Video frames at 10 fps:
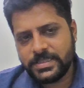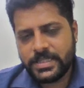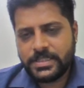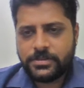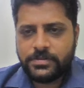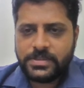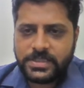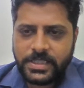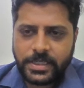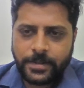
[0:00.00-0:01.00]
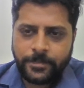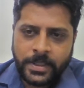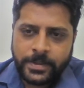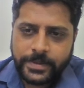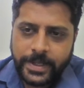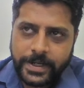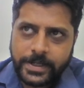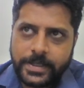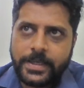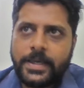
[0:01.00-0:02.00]
case you will see
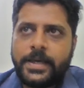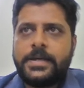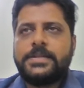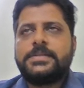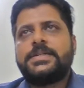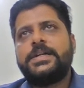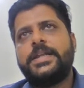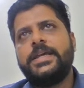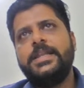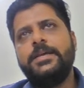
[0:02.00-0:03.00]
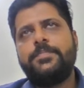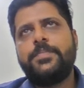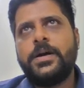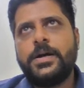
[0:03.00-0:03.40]
that certainly